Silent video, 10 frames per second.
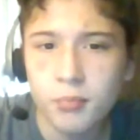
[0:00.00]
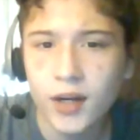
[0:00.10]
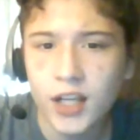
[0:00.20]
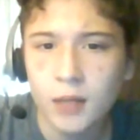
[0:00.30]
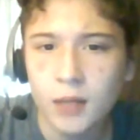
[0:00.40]
but
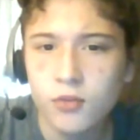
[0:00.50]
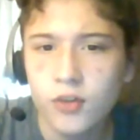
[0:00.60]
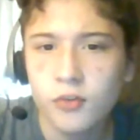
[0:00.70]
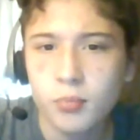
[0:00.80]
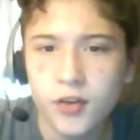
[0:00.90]
when it comes to
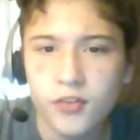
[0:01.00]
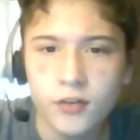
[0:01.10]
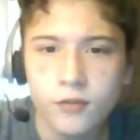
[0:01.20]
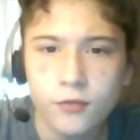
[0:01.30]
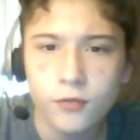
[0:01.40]

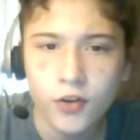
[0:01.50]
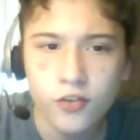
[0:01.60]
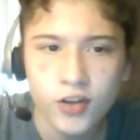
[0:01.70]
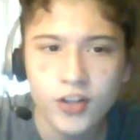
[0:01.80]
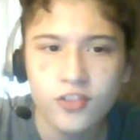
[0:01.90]
expressing
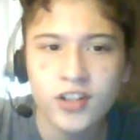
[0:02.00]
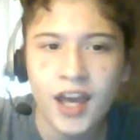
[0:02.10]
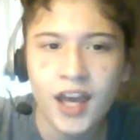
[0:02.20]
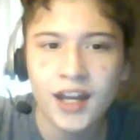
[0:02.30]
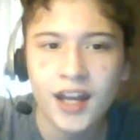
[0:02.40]
frustration
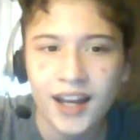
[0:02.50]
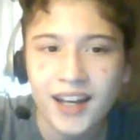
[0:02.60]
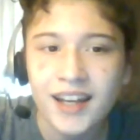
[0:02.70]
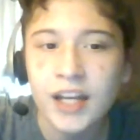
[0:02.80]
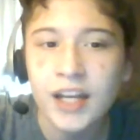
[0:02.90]
at
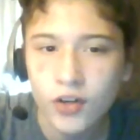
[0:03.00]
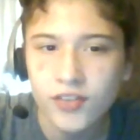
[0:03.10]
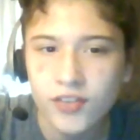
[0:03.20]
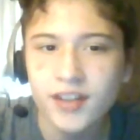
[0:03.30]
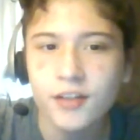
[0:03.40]
an
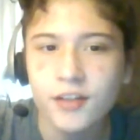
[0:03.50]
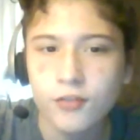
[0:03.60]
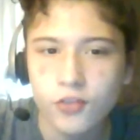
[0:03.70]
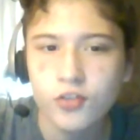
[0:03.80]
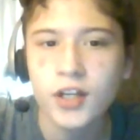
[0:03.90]
increasingly
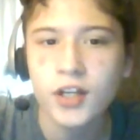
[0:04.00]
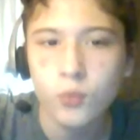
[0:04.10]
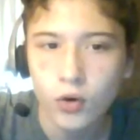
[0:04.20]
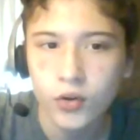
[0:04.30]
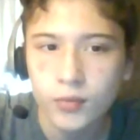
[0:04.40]
frustrating
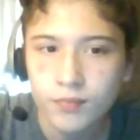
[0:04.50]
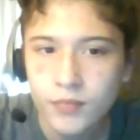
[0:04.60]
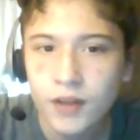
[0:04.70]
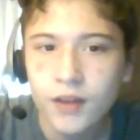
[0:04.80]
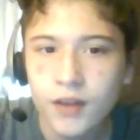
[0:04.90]
world,
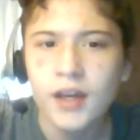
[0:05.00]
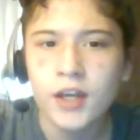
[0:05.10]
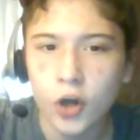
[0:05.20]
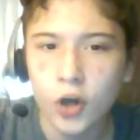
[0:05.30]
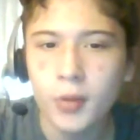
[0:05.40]

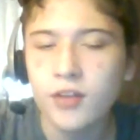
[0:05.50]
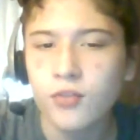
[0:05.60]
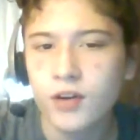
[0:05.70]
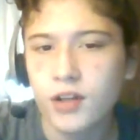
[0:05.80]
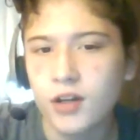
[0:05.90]

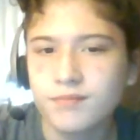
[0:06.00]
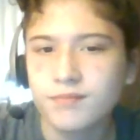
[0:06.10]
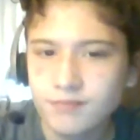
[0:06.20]
nobody's funnier.